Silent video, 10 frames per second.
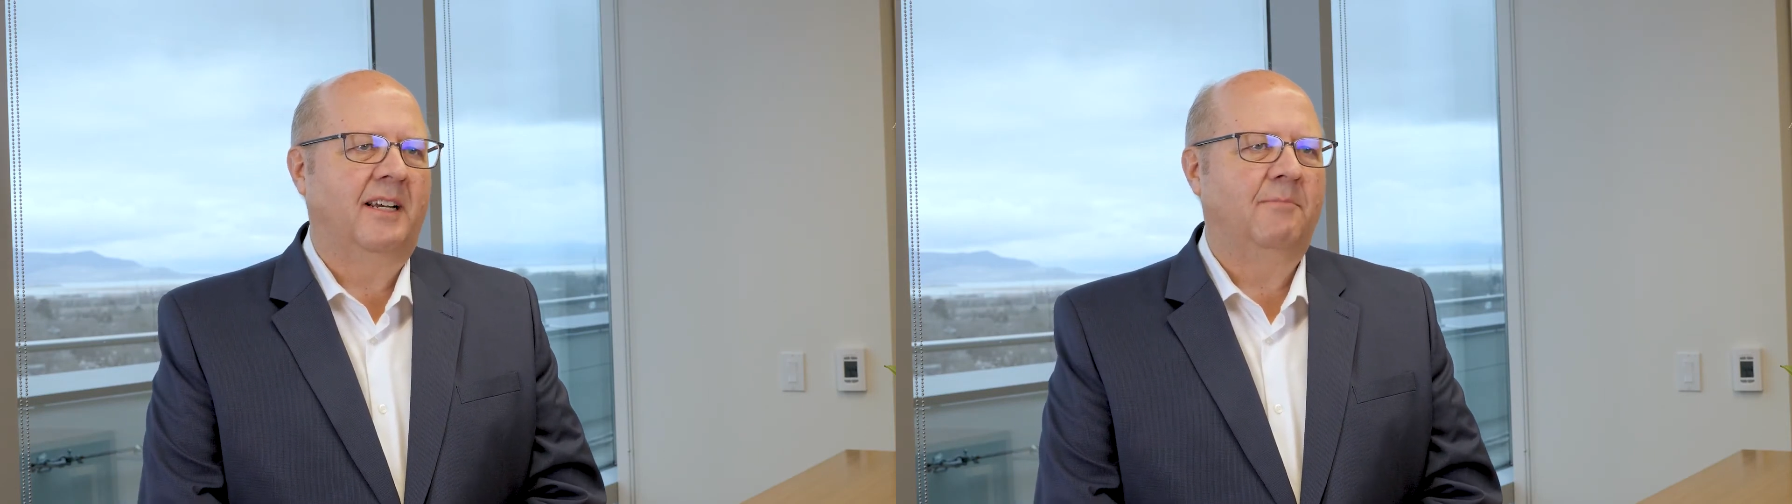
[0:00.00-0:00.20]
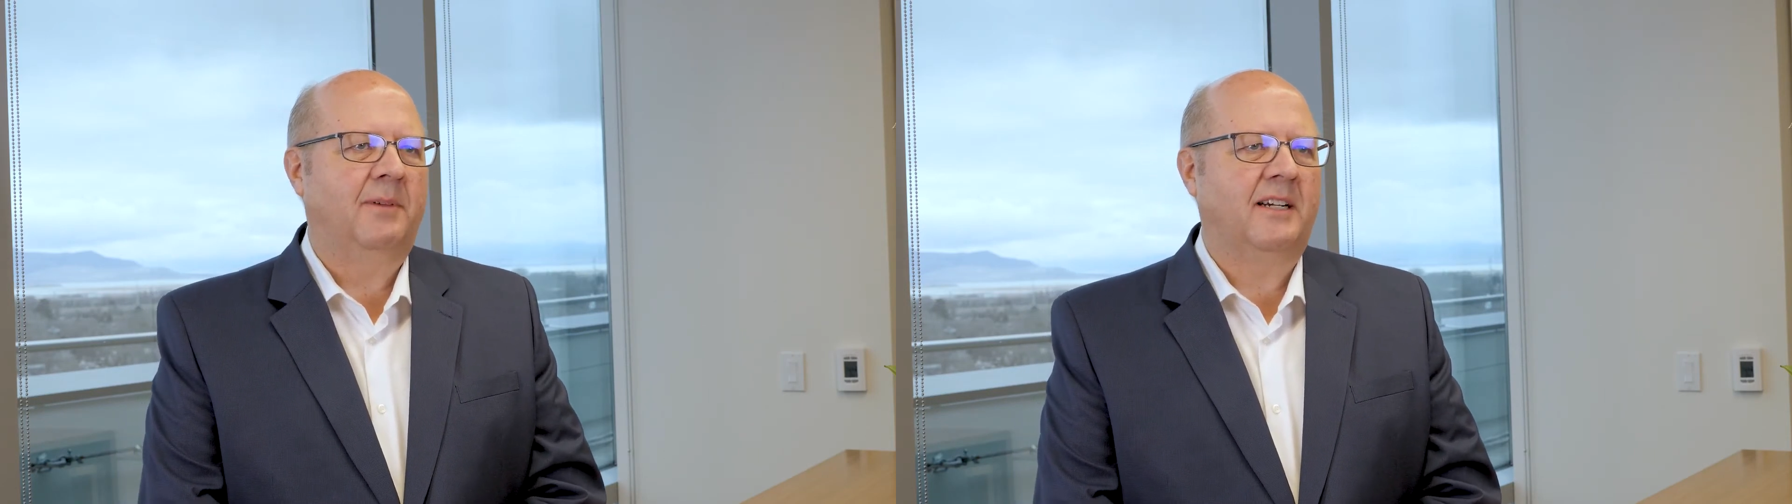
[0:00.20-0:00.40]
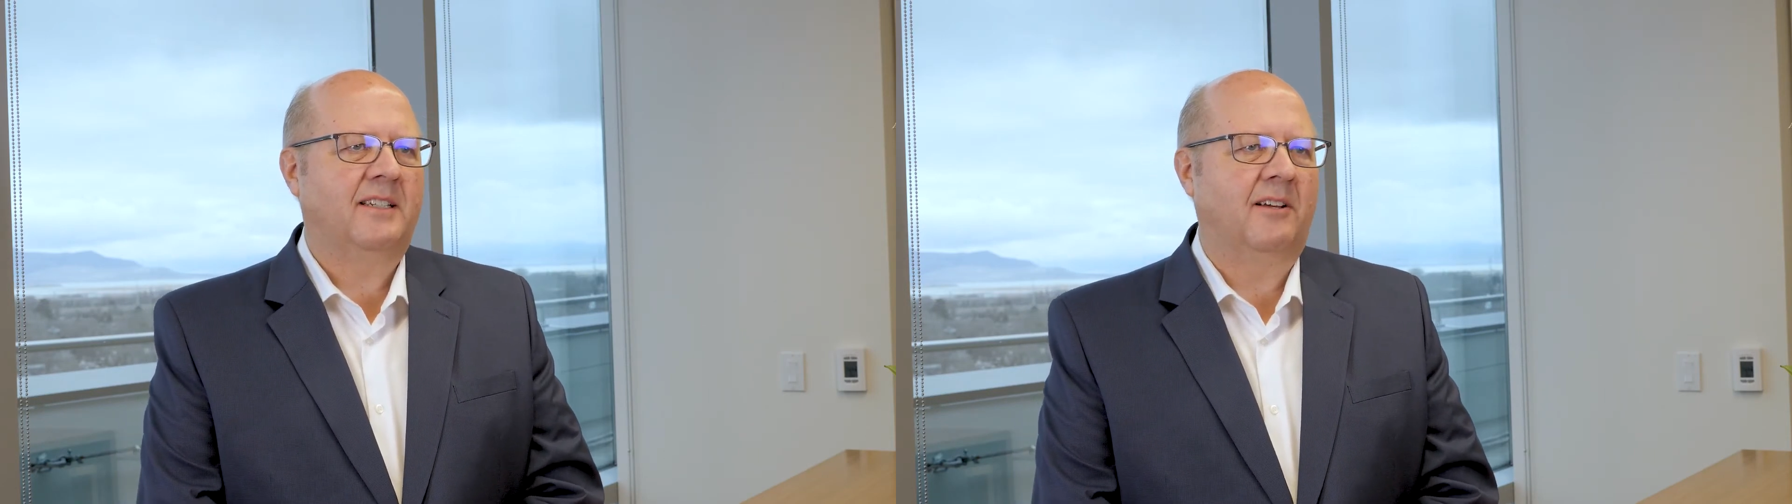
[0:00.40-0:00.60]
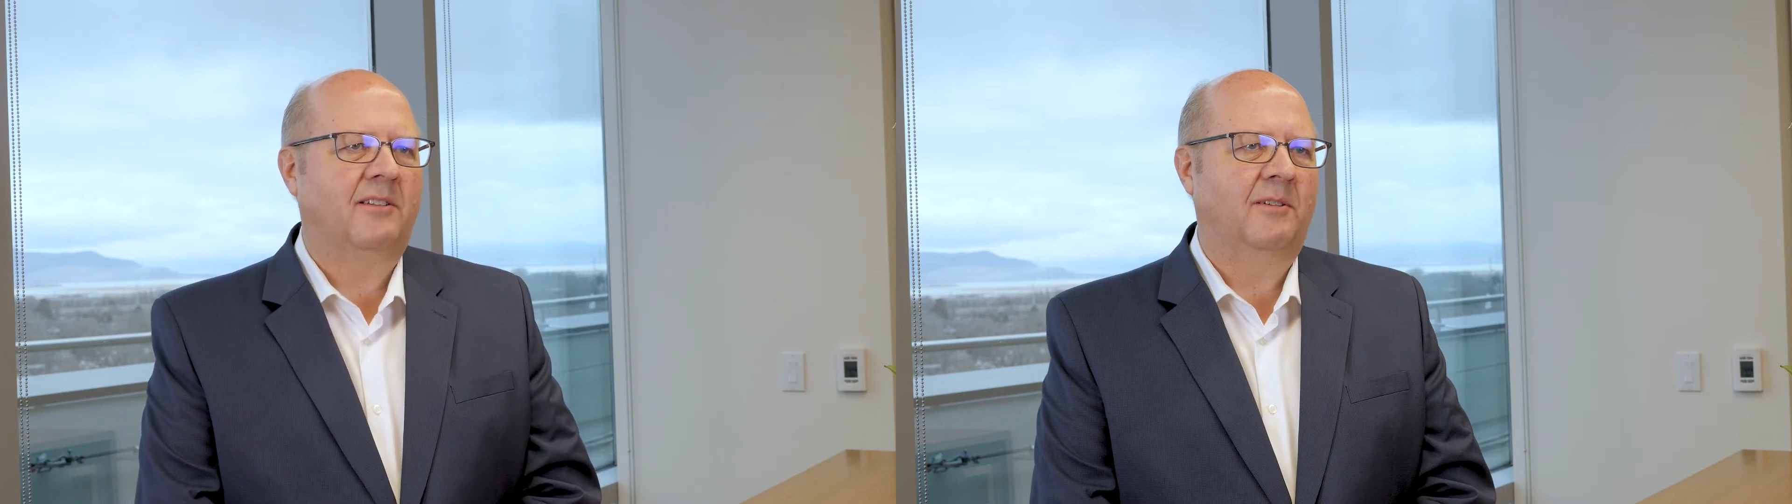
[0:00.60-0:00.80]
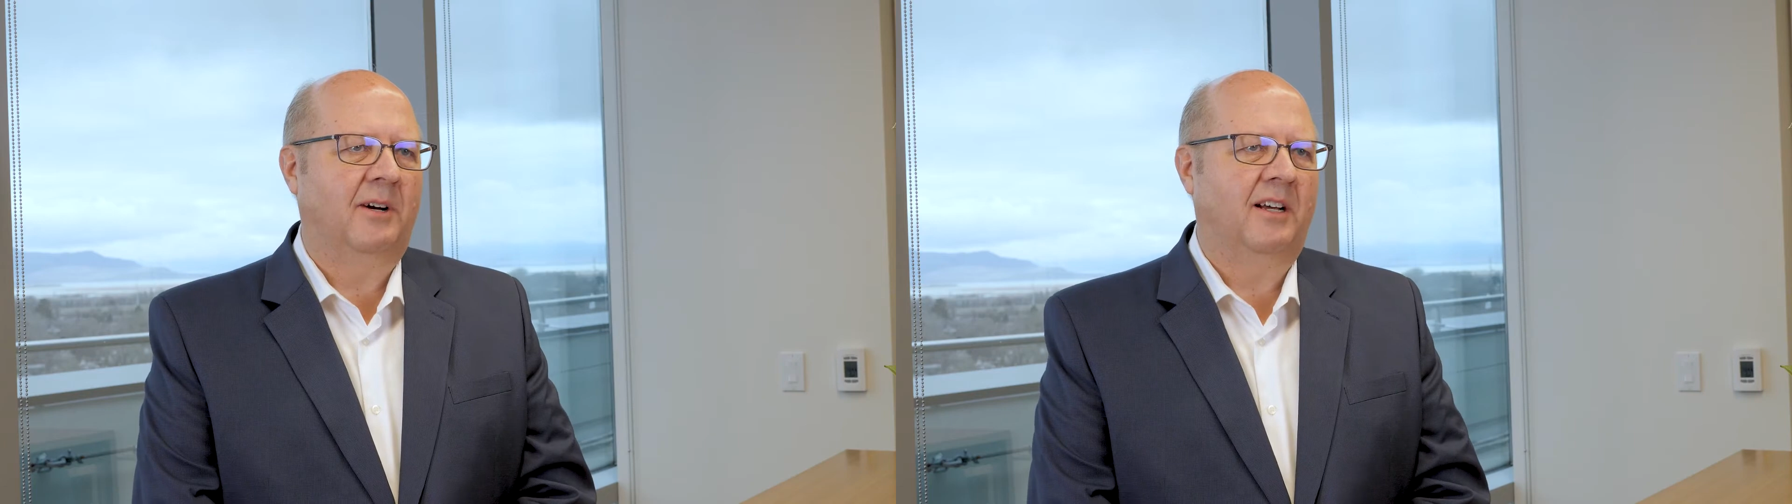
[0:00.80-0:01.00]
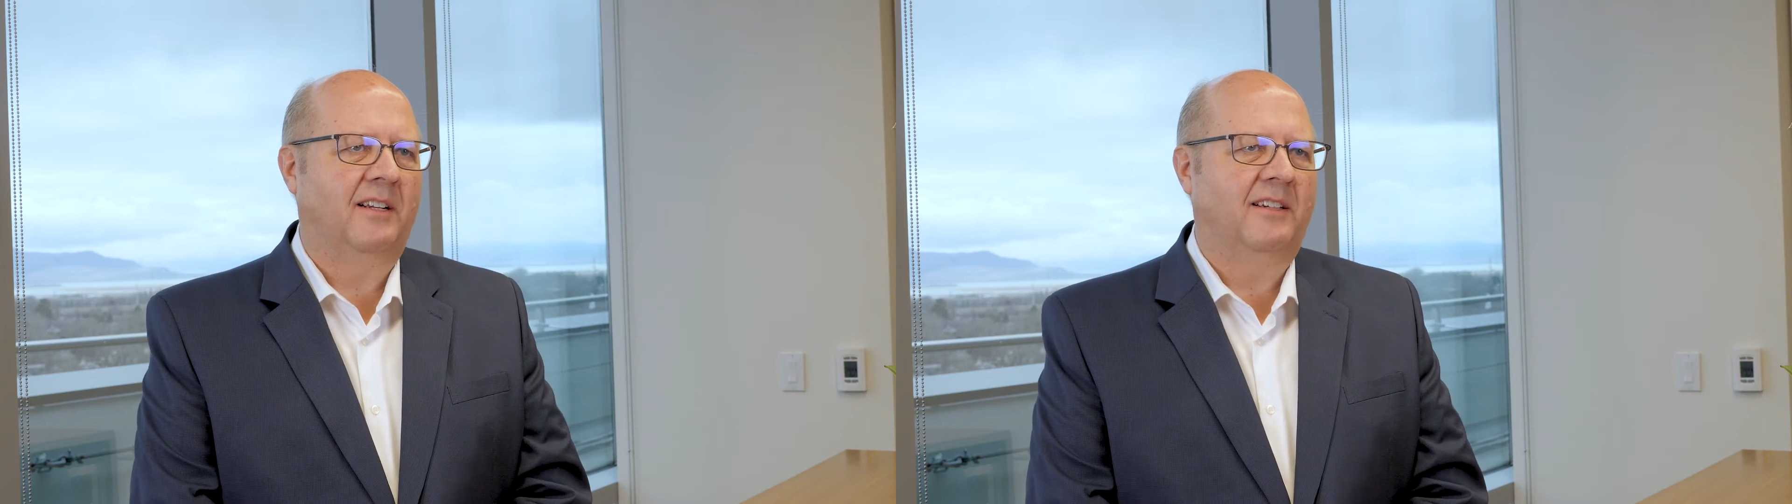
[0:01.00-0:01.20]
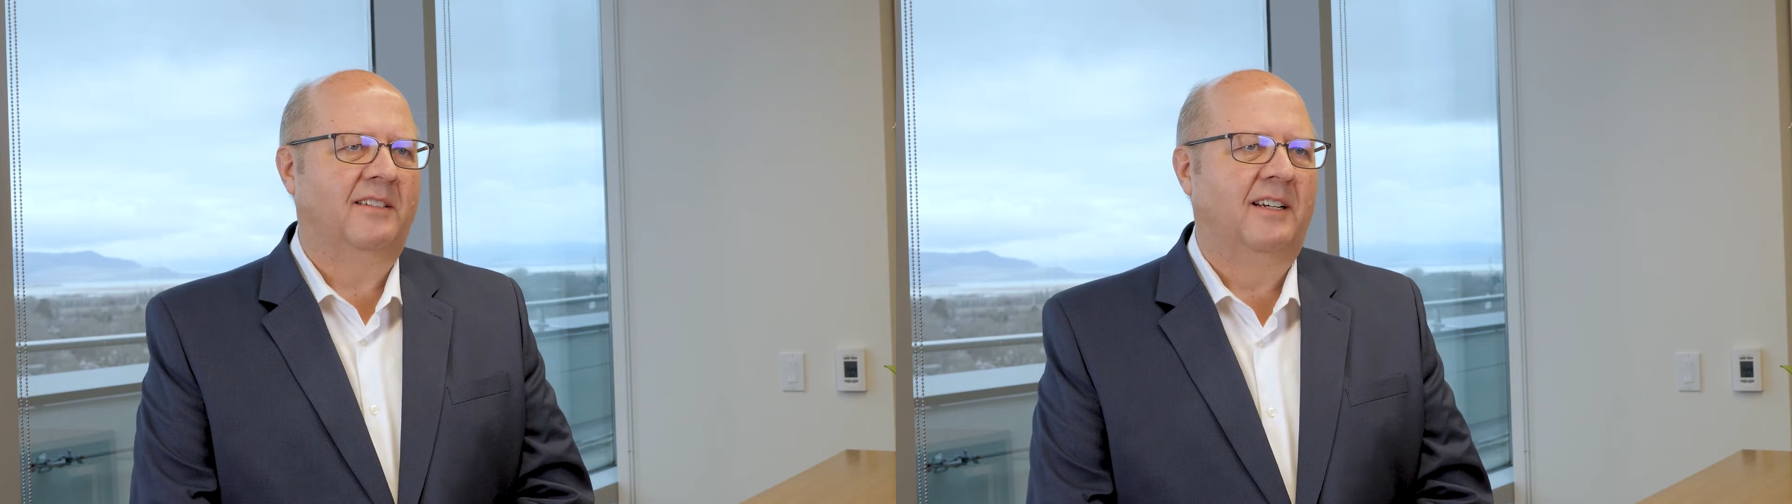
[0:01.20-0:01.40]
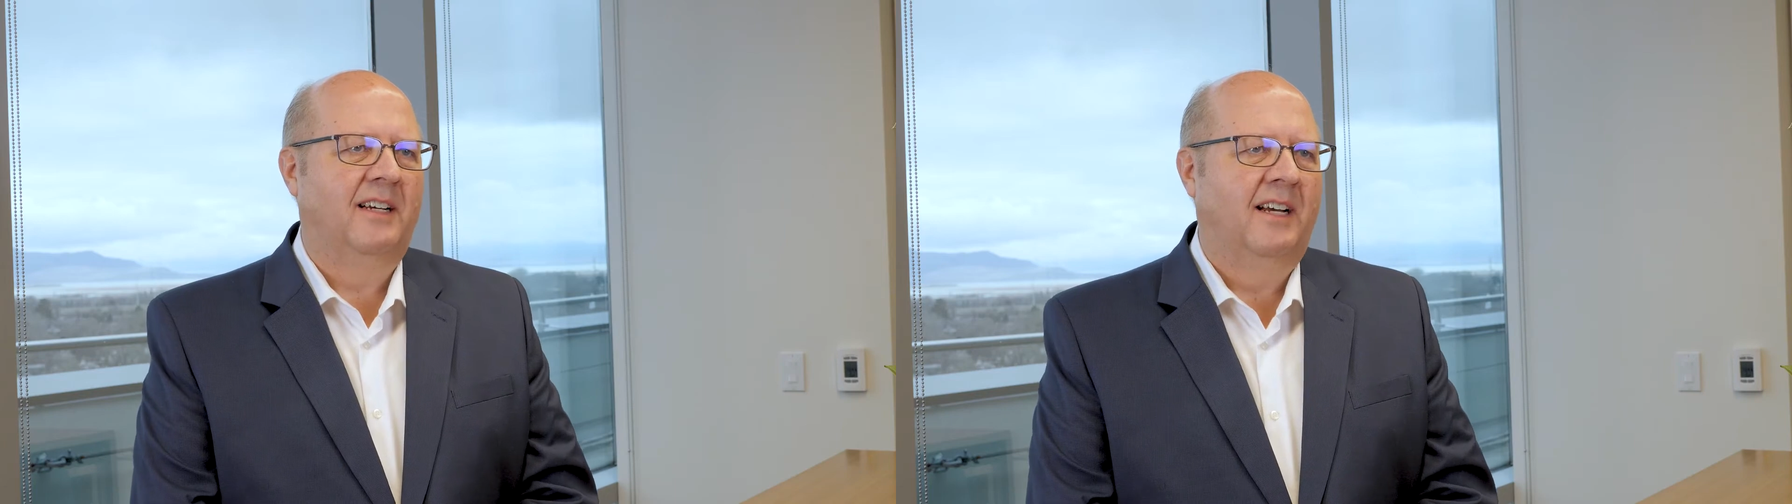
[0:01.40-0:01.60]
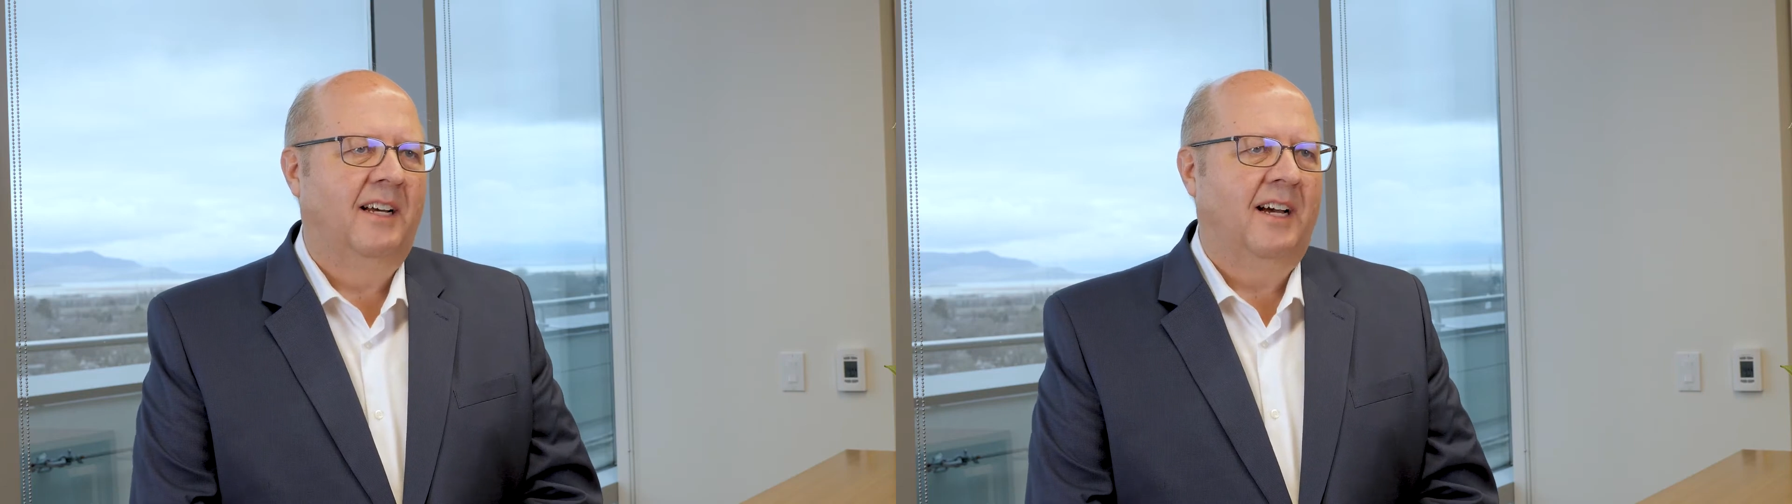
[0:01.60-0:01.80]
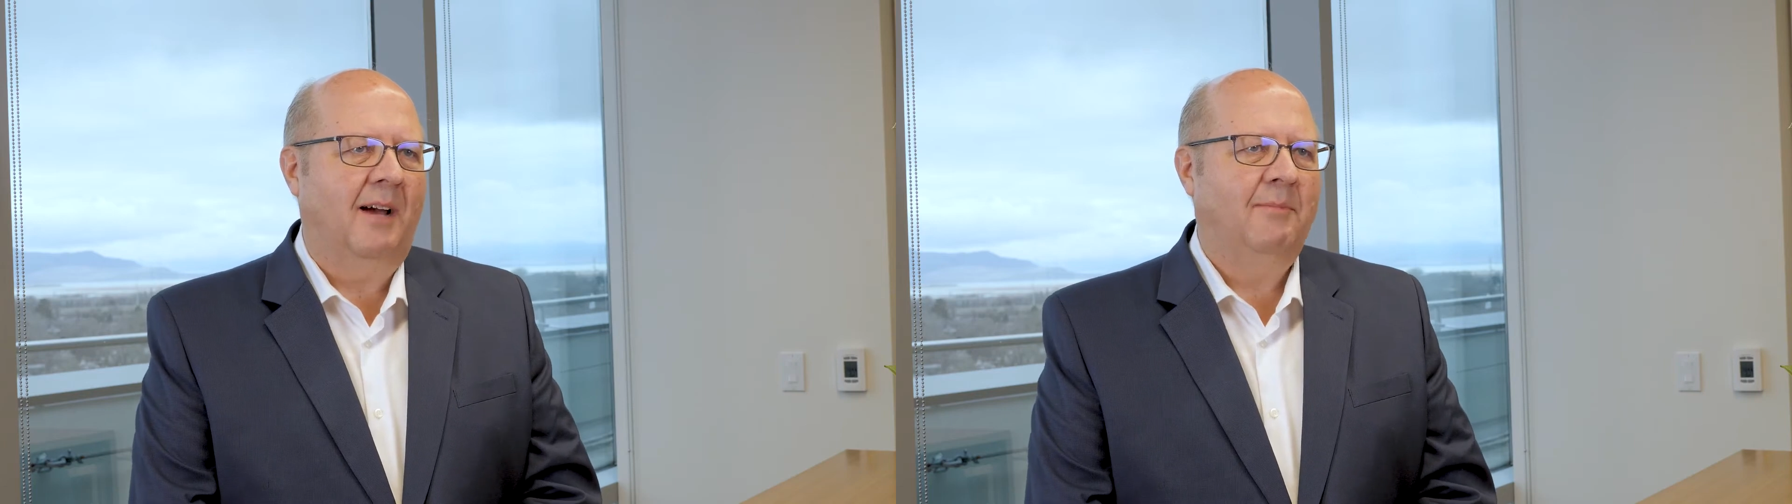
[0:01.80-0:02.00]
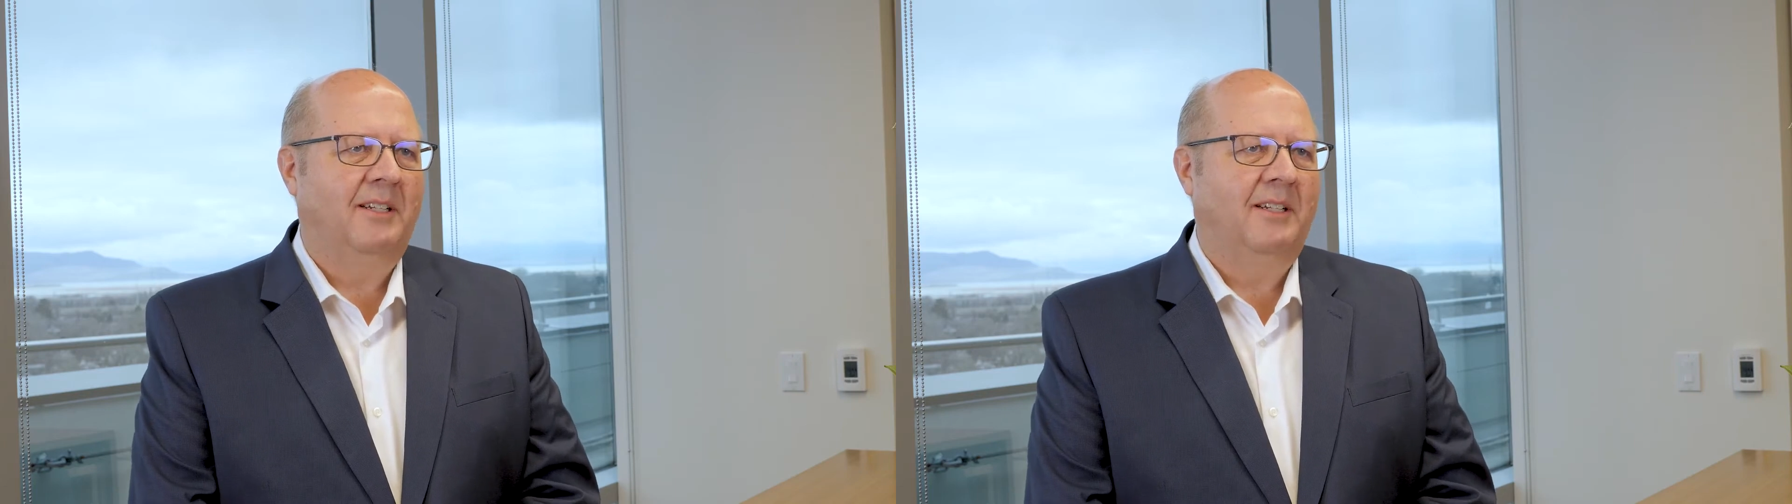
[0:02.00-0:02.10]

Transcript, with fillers: impacts health and wellness. I've